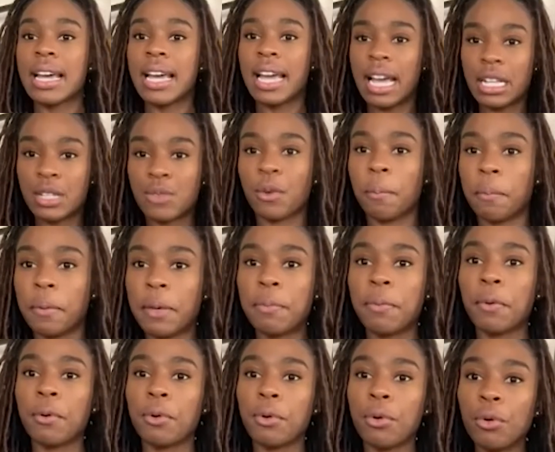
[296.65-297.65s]
It's for
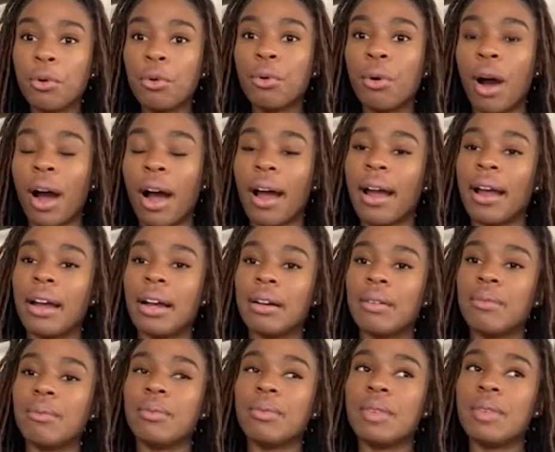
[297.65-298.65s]
people who are
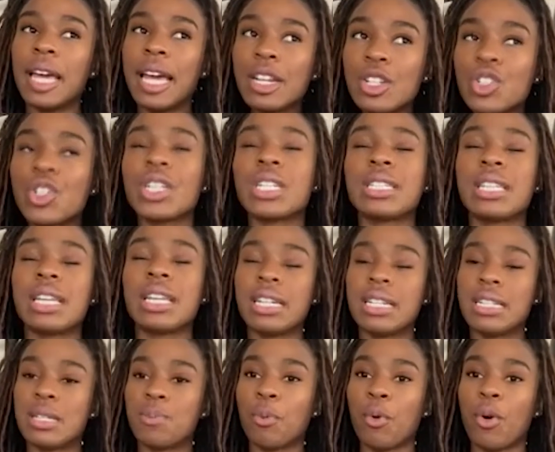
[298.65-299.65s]
interested in
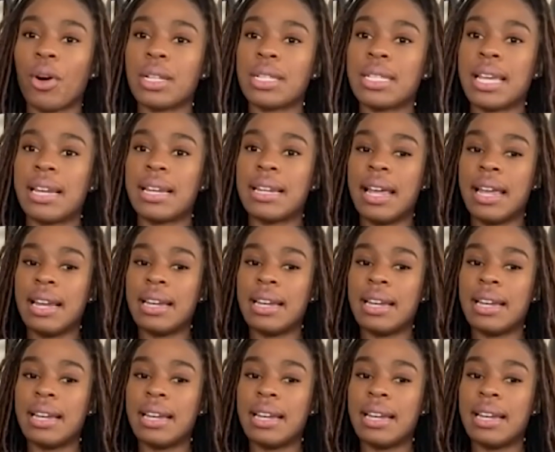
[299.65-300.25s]
sports and